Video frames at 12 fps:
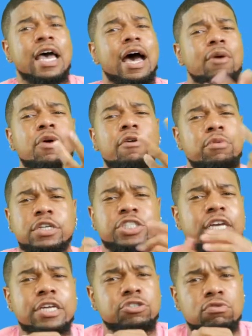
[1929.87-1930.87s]
What
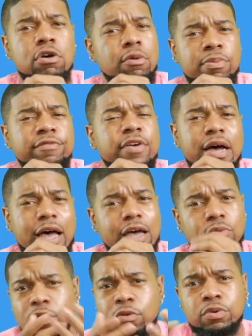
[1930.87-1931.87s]
change you gonna provide?
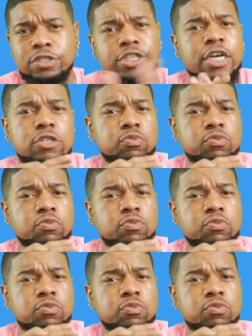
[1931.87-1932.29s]
What change?